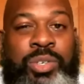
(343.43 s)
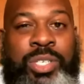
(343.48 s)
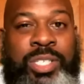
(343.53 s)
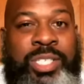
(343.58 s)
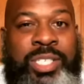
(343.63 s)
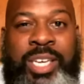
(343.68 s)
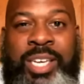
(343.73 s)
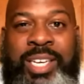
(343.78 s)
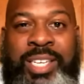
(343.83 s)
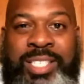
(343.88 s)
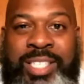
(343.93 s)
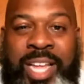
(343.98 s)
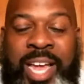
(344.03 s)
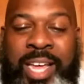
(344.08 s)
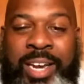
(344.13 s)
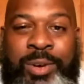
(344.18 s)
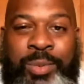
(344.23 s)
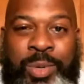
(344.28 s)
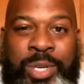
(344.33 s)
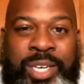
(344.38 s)
and you can say
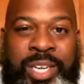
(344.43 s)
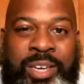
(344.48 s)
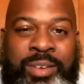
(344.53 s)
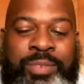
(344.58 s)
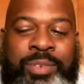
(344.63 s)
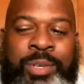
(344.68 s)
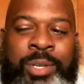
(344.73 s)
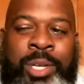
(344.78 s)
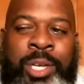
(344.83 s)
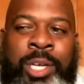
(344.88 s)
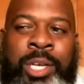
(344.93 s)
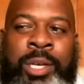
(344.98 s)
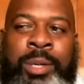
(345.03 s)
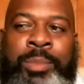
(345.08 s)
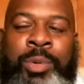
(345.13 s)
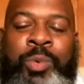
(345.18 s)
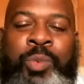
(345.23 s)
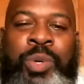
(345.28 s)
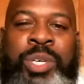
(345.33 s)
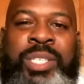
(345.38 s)
it's not or whatever,
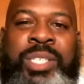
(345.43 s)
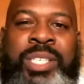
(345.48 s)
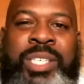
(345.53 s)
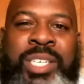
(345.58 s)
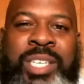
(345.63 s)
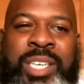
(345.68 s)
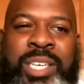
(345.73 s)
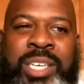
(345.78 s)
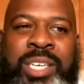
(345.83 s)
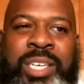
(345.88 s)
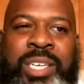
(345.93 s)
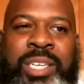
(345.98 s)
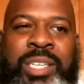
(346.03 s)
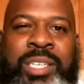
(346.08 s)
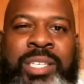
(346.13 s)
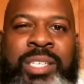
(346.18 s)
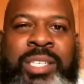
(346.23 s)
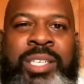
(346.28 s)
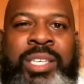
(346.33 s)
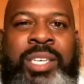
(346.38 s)
but once
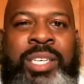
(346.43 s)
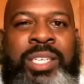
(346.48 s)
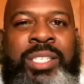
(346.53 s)
again,